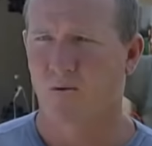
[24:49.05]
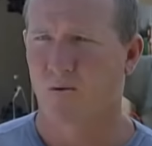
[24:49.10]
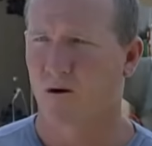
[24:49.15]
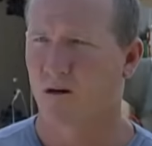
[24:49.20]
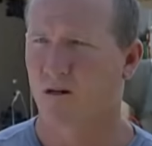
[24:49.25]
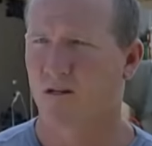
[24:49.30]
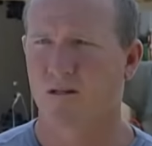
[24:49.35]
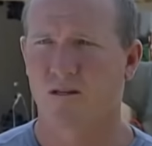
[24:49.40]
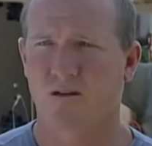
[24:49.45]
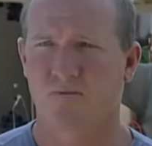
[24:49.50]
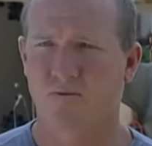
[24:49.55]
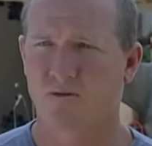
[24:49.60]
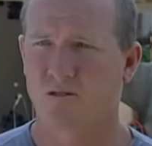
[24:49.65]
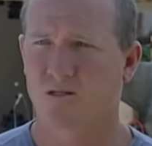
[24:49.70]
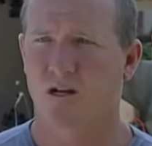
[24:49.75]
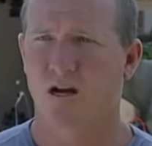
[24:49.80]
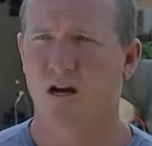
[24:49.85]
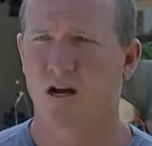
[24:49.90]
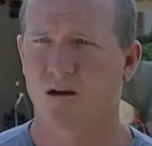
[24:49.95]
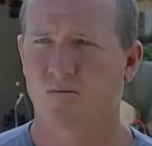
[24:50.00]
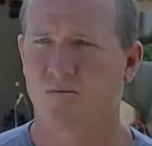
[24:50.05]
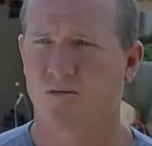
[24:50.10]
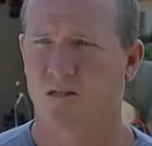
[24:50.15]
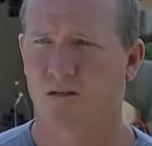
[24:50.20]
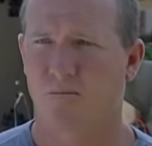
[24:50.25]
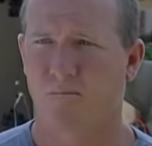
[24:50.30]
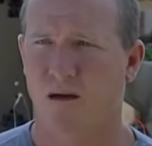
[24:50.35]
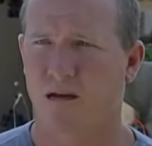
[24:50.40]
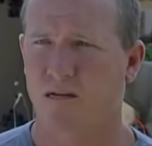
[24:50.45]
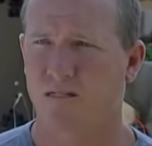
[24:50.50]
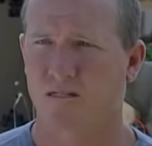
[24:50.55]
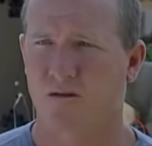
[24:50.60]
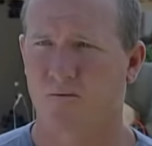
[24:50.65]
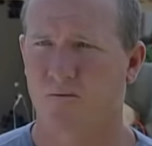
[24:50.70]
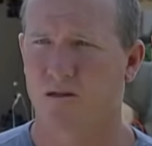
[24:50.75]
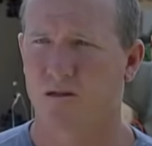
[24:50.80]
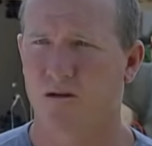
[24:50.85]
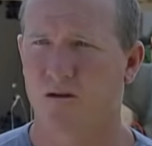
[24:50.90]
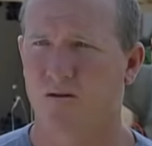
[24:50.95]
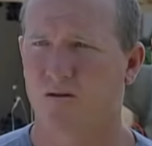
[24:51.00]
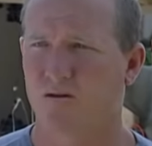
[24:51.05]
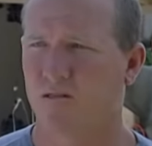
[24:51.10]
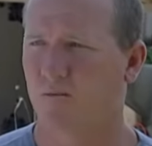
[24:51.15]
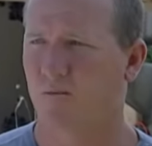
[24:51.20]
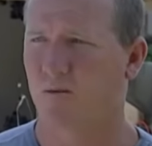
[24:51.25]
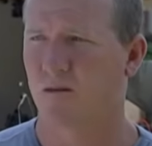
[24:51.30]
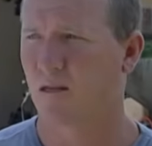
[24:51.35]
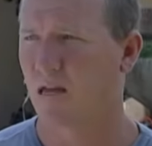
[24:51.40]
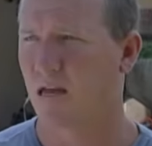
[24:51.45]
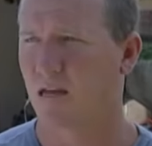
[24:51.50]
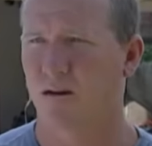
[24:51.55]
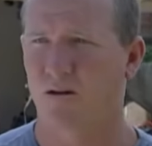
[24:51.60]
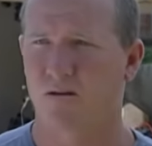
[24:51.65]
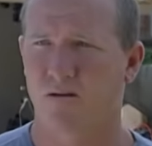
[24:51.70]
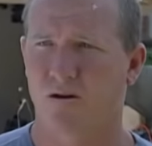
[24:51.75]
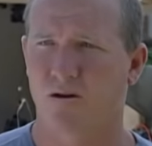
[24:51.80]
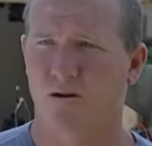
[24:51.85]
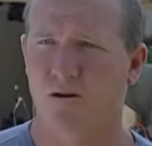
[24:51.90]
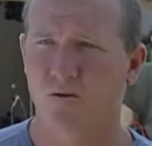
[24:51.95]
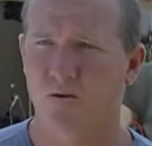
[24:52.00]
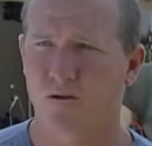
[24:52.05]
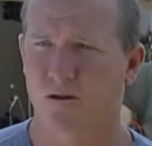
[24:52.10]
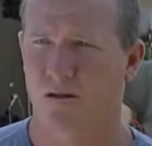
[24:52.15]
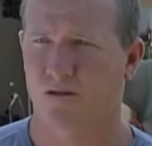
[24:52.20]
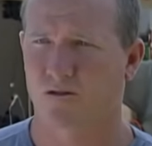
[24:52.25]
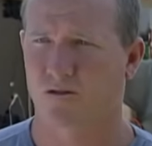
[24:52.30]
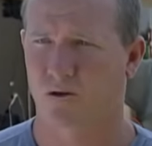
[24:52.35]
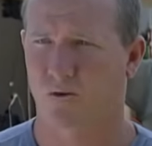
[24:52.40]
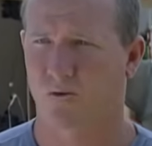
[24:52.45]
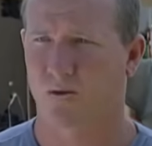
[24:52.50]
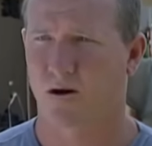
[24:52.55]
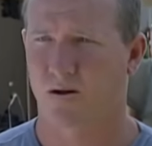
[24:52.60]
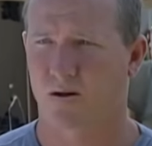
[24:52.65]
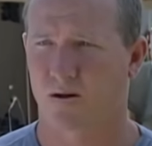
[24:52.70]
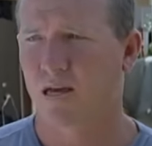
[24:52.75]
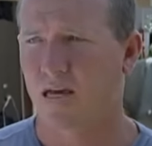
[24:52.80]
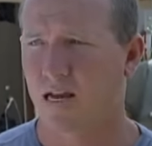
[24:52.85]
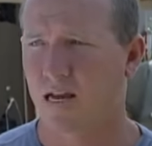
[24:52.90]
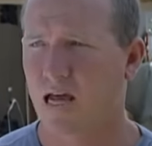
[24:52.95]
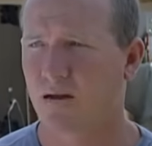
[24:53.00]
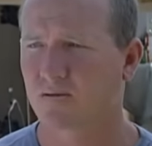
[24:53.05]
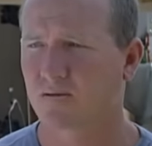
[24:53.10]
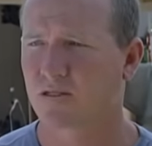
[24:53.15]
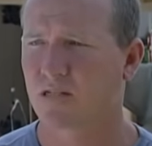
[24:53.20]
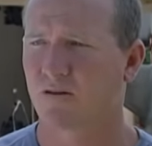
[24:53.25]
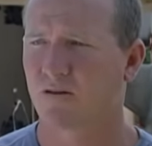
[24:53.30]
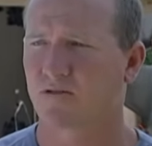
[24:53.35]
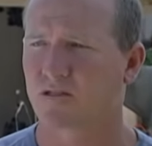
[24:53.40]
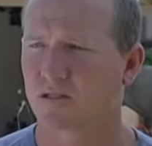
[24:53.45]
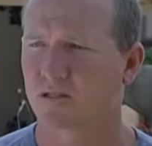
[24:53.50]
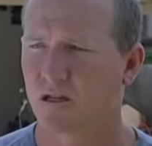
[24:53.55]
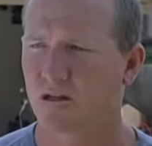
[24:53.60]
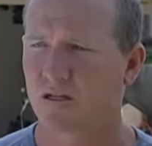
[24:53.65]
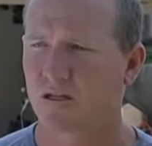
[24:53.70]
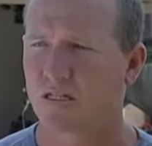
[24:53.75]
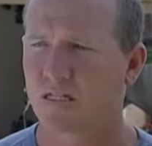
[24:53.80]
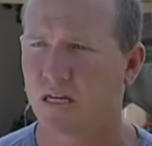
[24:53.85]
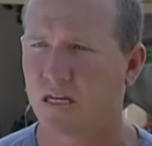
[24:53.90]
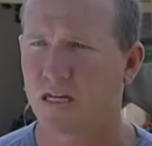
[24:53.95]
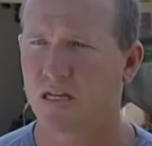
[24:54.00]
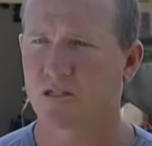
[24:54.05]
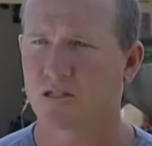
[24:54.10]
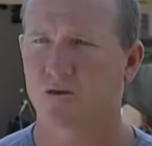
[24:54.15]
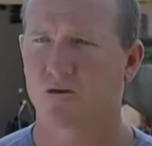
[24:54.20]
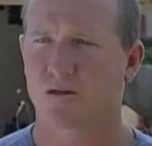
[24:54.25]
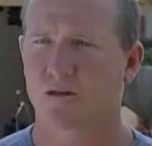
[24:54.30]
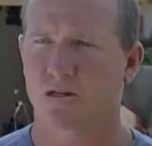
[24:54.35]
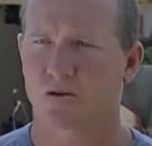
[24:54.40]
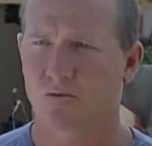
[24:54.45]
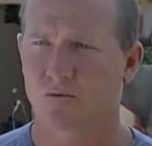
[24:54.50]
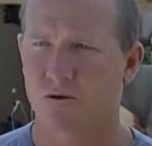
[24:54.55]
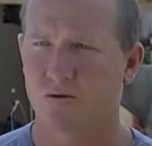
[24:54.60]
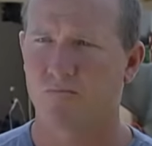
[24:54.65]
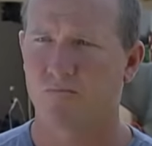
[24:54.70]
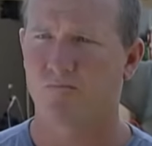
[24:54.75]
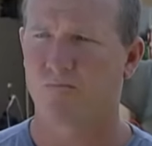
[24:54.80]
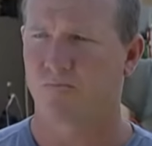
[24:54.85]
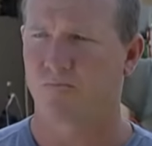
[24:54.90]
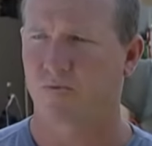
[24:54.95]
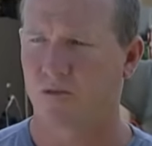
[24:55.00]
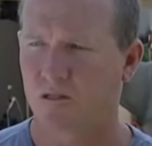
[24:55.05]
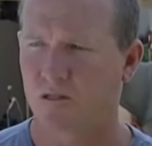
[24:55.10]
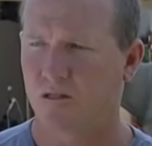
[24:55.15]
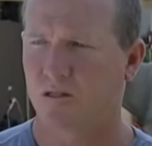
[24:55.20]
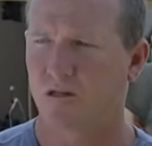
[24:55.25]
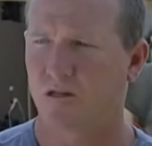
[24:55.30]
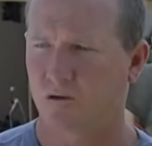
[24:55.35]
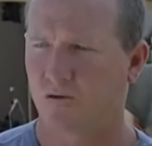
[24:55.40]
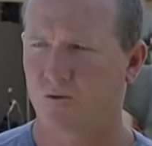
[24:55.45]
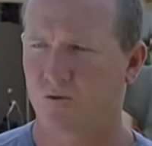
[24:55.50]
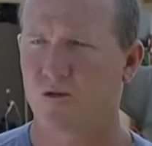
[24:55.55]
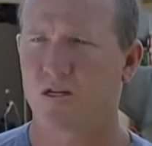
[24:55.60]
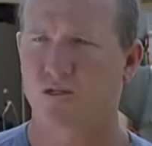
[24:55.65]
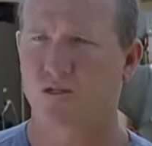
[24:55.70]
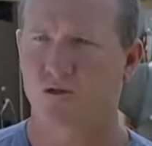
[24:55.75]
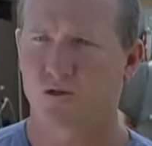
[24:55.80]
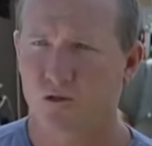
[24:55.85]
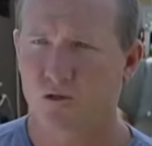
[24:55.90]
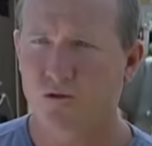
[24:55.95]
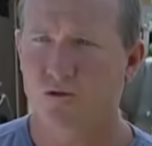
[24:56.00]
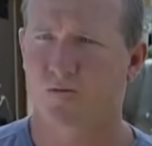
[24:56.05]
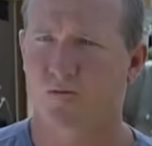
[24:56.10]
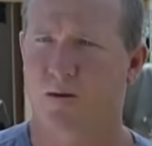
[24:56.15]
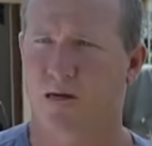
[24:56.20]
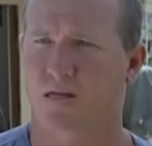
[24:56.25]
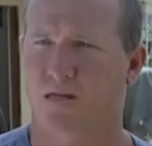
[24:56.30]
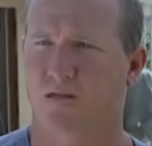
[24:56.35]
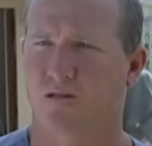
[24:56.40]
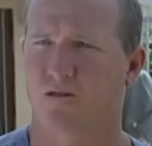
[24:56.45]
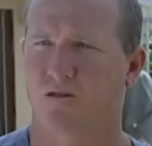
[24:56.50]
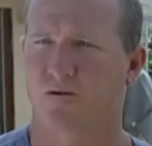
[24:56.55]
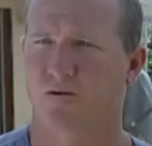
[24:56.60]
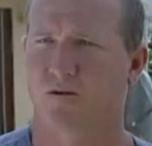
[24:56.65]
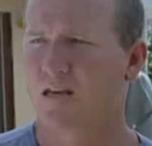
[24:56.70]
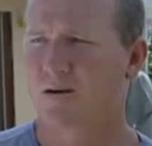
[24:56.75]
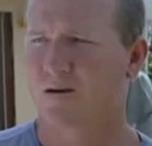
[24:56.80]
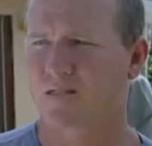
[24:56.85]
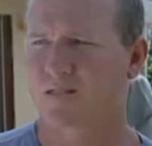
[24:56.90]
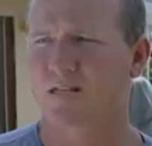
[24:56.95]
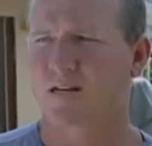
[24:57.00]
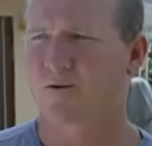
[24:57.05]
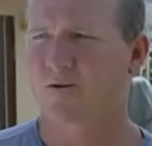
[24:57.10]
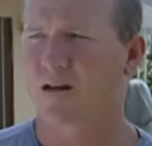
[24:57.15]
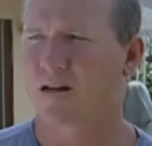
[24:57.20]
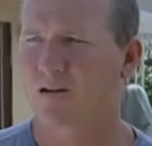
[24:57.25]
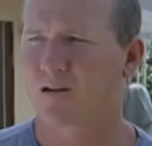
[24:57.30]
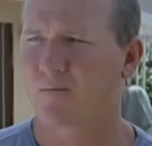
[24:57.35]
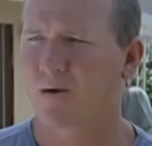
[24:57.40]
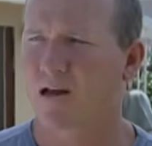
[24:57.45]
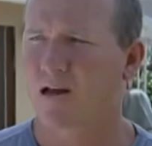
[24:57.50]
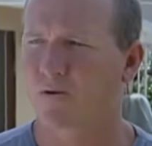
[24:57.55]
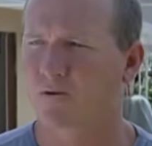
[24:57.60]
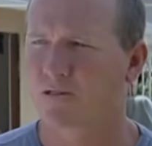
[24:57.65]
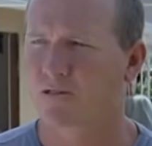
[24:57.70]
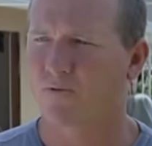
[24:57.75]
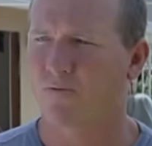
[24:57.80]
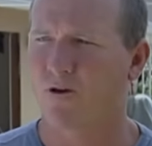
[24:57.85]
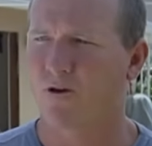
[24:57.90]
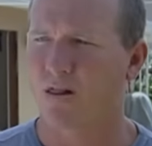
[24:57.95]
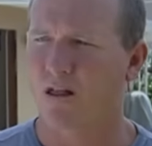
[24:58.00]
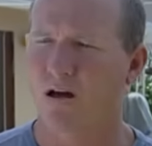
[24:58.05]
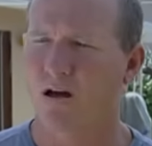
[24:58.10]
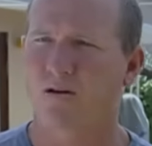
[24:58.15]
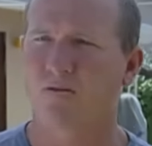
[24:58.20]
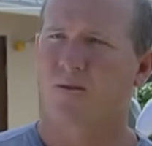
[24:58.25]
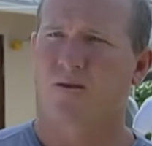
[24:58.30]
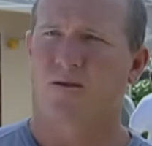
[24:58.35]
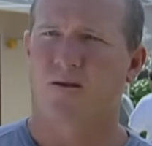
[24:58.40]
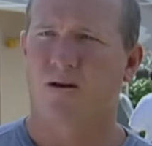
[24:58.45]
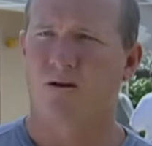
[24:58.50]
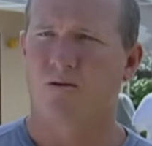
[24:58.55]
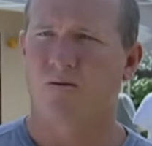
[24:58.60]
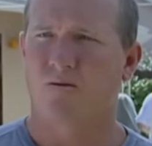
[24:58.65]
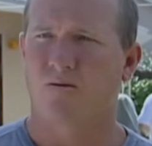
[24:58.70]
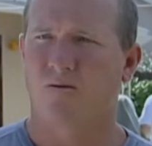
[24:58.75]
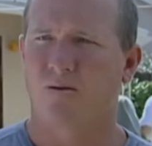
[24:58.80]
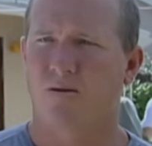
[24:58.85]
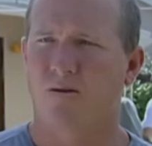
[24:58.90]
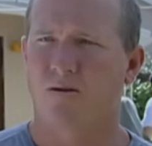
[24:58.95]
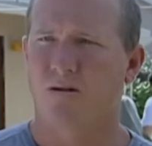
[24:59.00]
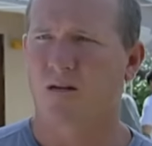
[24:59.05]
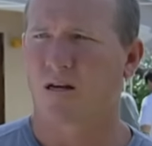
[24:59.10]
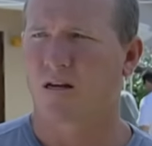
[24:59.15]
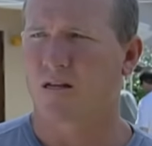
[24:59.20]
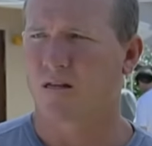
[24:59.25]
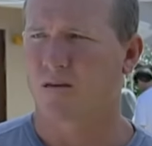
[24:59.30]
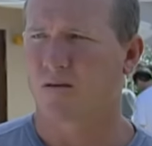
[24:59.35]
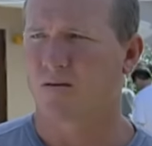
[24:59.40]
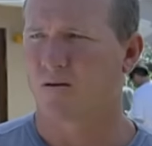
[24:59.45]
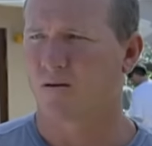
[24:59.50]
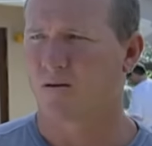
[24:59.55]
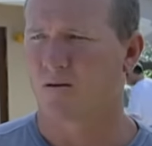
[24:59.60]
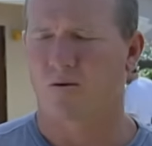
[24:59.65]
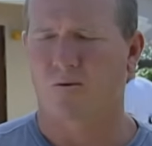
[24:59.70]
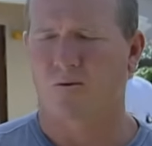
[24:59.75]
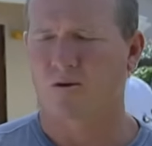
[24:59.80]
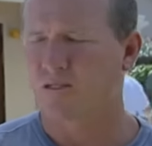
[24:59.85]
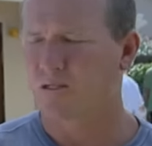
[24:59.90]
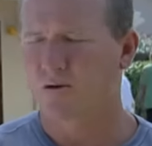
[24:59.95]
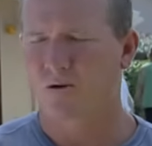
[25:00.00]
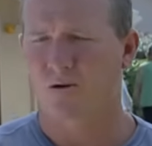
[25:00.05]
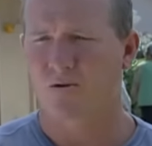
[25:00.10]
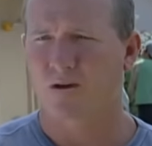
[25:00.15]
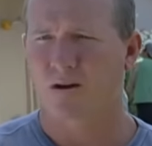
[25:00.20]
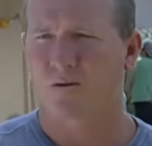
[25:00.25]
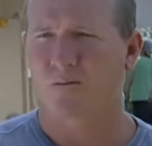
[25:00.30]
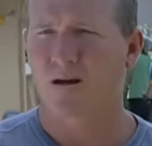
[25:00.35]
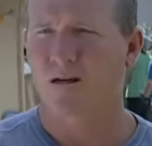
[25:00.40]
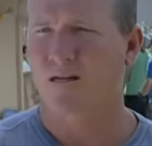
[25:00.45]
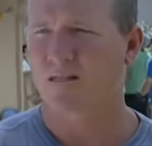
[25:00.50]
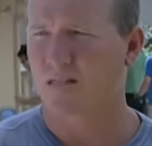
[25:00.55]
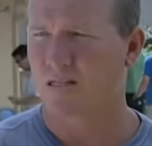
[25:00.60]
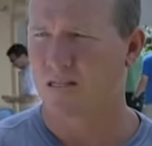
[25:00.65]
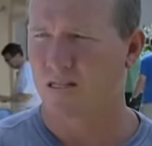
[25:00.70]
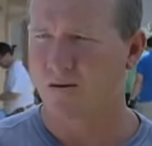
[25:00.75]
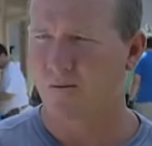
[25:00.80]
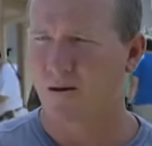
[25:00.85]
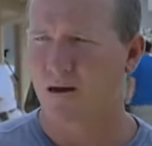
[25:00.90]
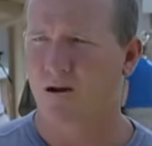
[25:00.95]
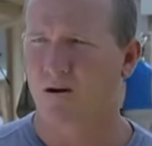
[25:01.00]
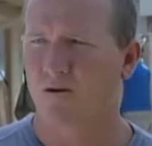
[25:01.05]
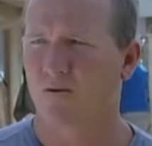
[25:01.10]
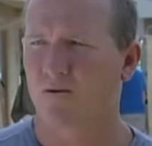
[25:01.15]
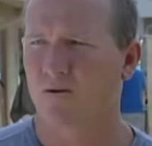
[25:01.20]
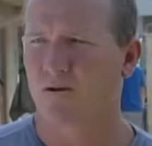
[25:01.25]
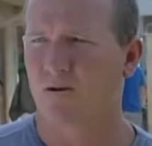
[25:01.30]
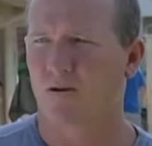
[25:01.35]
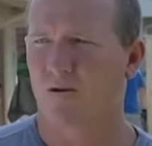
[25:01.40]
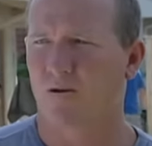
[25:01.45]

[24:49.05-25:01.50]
working different jobs in the past couple of years. I mean, they had nothing to do with electrical wiring. And now I'm just having to slowly get into it and get reintroduced back into it. And it's like riding a bike. Once you fall off, once you quit riding a bike, it's like, get back on,